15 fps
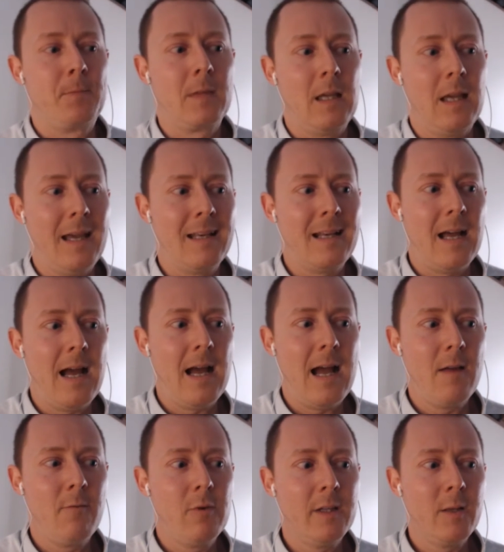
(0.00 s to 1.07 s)
And
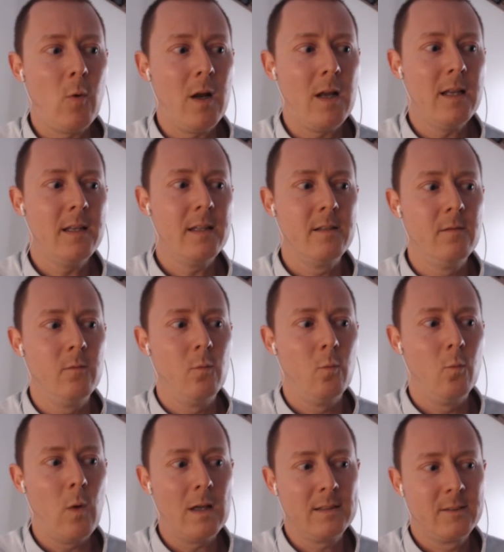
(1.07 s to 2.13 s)
I really wanted
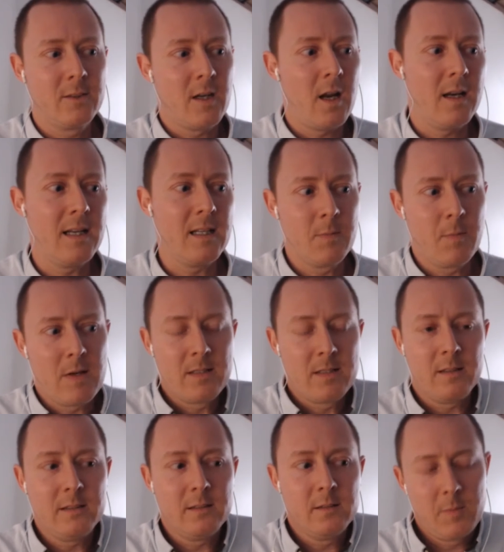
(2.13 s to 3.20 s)
Western audience,
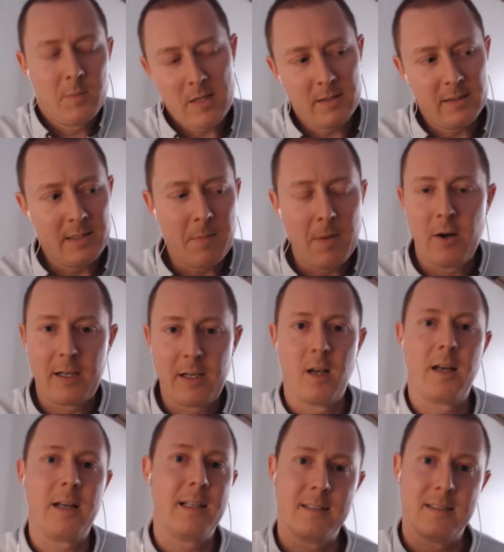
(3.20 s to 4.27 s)
especially American
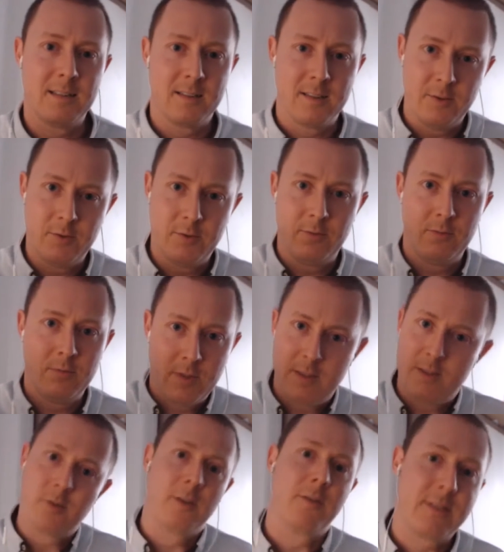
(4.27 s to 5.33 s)
audiences, to
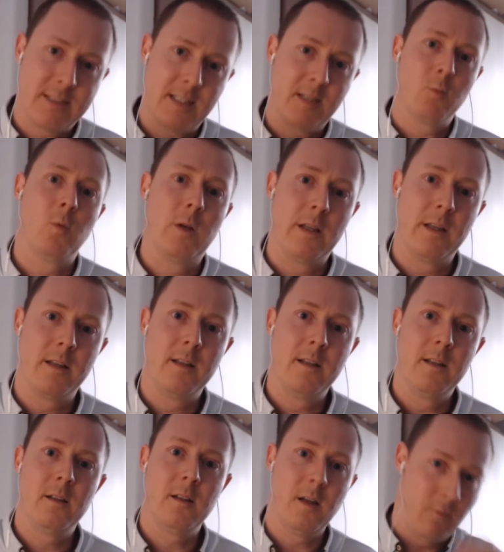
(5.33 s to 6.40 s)
sort of sit with
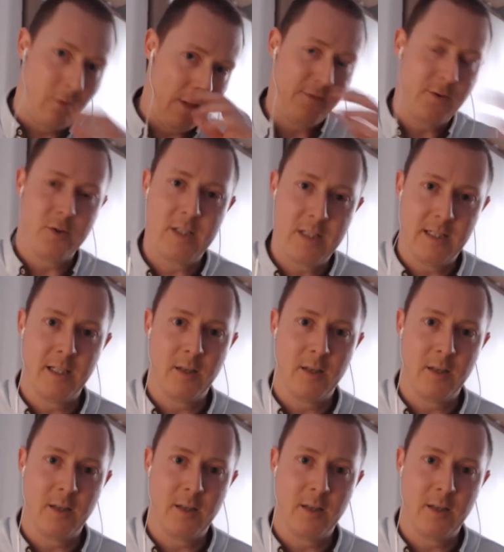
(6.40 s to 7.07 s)
a refugee and a